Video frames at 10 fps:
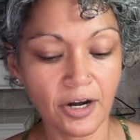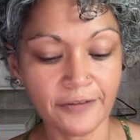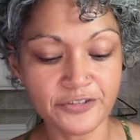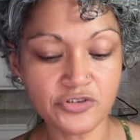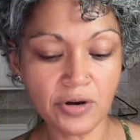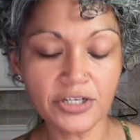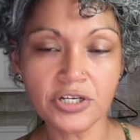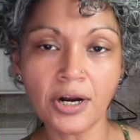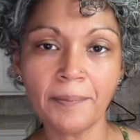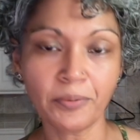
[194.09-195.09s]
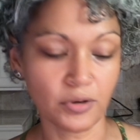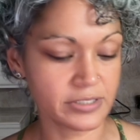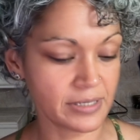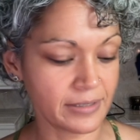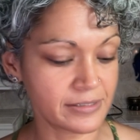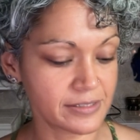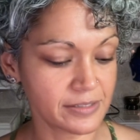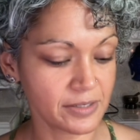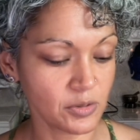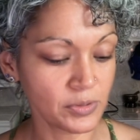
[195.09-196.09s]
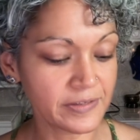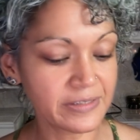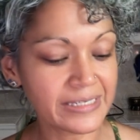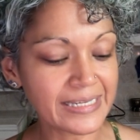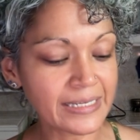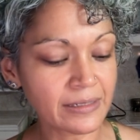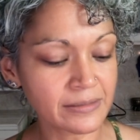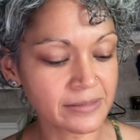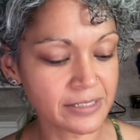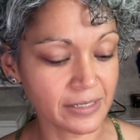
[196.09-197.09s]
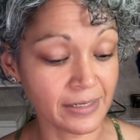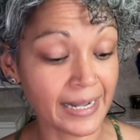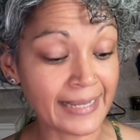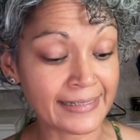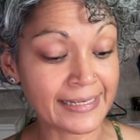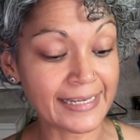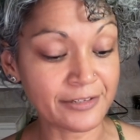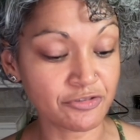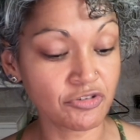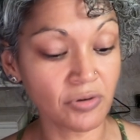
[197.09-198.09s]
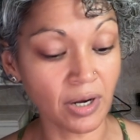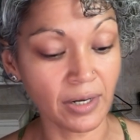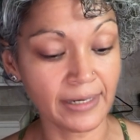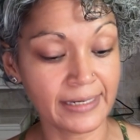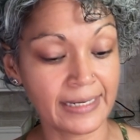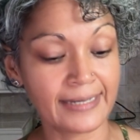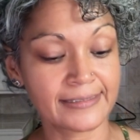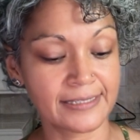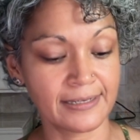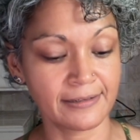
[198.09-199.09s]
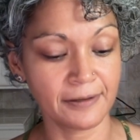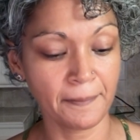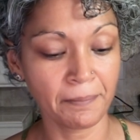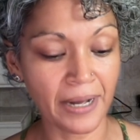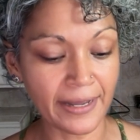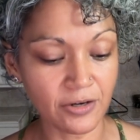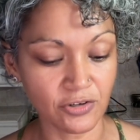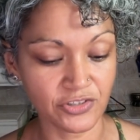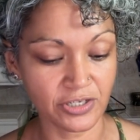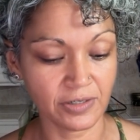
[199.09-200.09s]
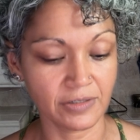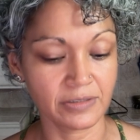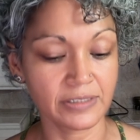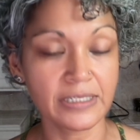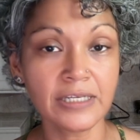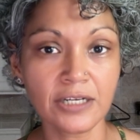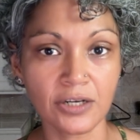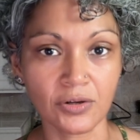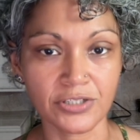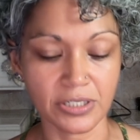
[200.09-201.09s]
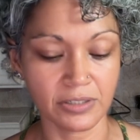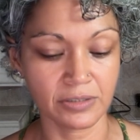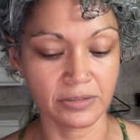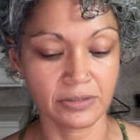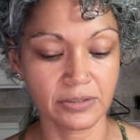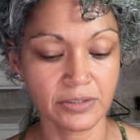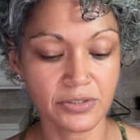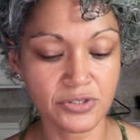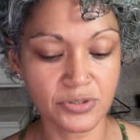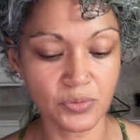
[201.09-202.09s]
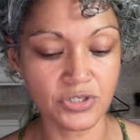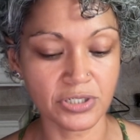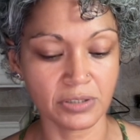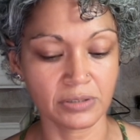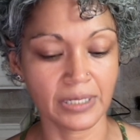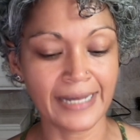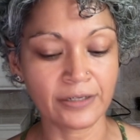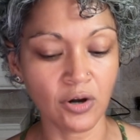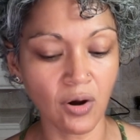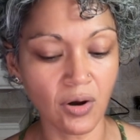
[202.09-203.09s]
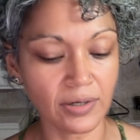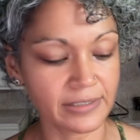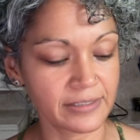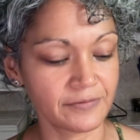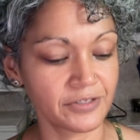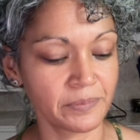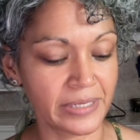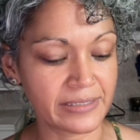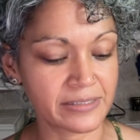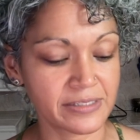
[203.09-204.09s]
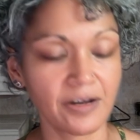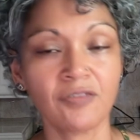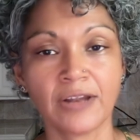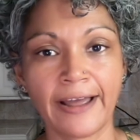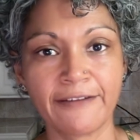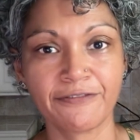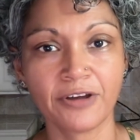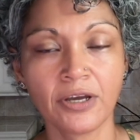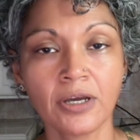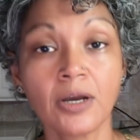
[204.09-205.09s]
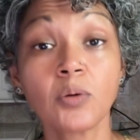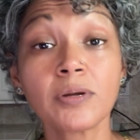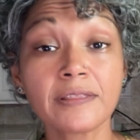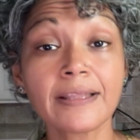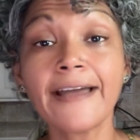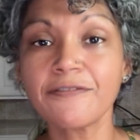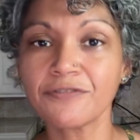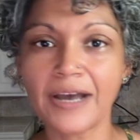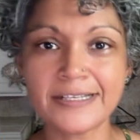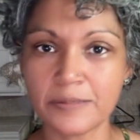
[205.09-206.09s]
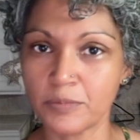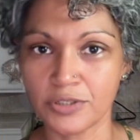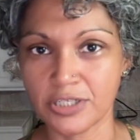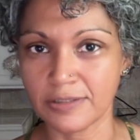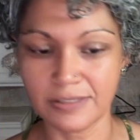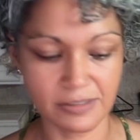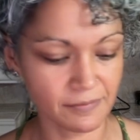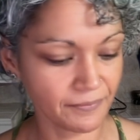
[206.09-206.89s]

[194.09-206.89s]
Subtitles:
of structure and process within the inter and intra-connected biological, ecological, social, and cognitive domains of life, with life as emergent,